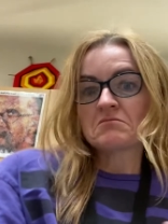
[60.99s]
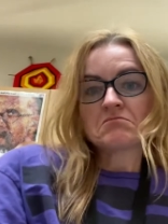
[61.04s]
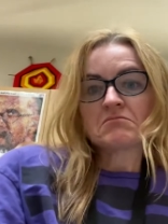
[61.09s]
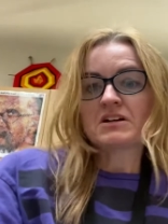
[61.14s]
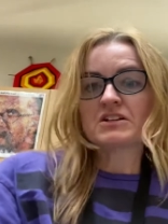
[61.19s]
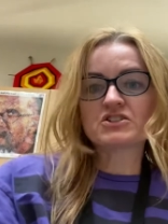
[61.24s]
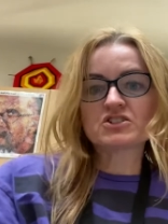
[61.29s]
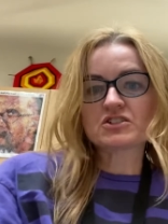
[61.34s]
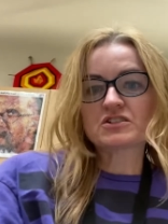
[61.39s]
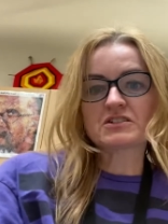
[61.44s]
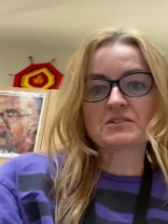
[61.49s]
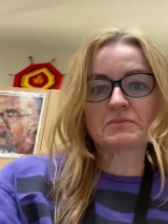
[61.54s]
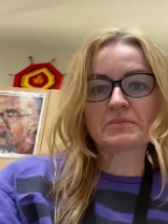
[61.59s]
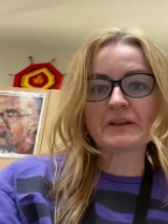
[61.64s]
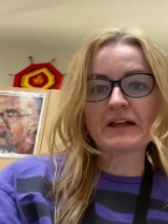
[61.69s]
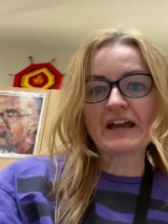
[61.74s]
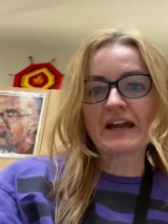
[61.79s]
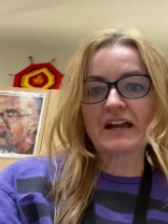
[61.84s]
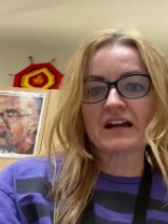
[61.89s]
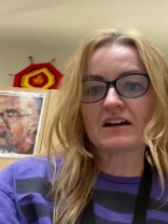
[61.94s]
It's just a
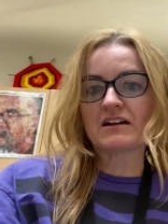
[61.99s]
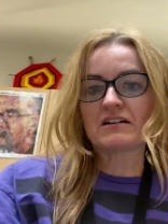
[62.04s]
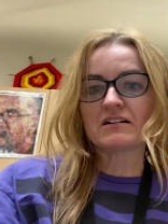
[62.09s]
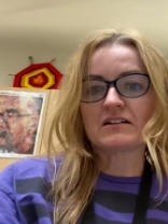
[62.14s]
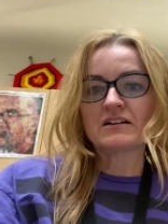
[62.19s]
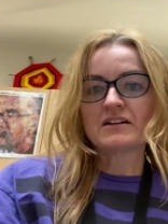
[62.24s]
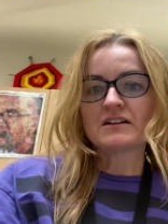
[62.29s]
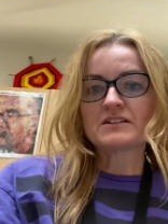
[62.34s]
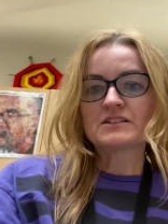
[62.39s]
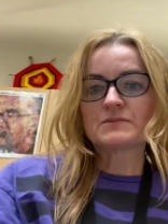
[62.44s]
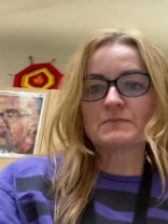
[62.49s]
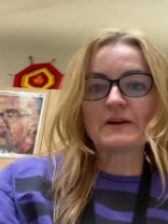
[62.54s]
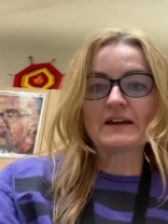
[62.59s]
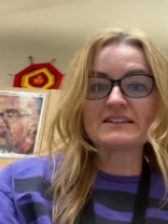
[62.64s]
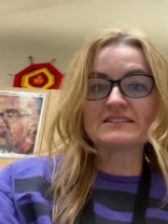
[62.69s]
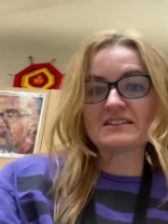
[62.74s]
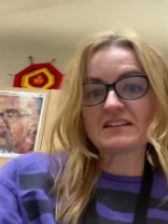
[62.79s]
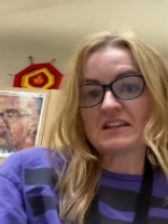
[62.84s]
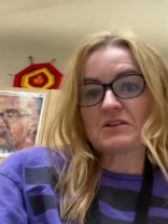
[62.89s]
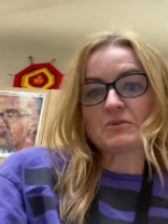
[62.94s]
blank
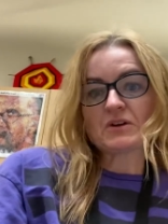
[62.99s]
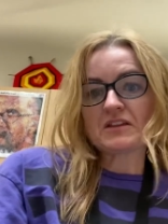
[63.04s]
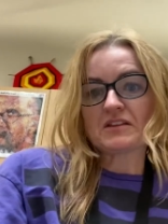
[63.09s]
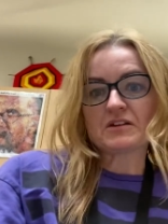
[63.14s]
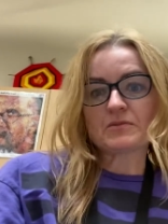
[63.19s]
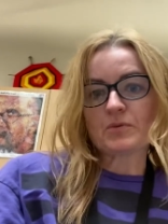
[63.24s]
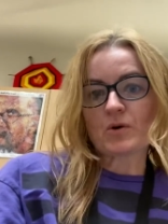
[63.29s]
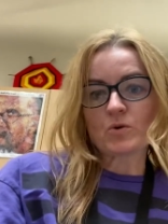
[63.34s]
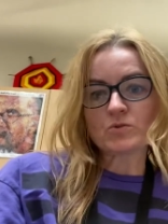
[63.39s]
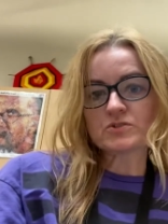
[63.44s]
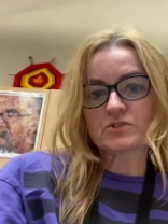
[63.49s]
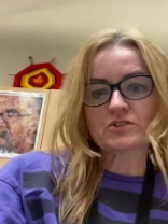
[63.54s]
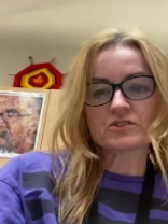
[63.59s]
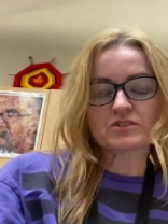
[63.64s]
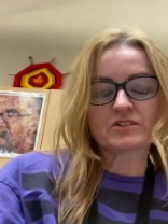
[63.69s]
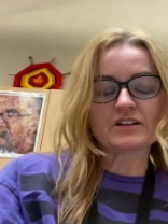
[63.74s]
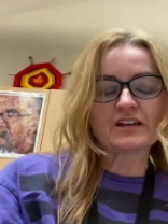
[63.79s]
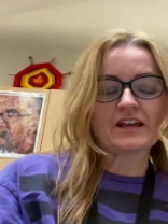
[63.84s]
space anyway that a poster is going to